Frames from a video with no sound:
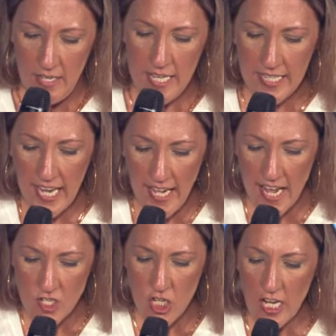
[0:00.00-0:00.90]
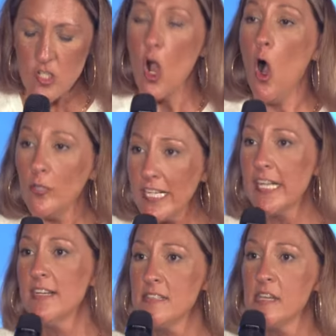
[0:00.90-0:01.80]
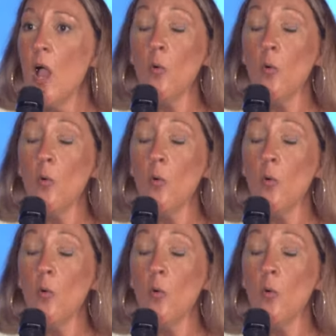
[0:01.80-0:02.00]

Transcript: He cannot change. Holiness,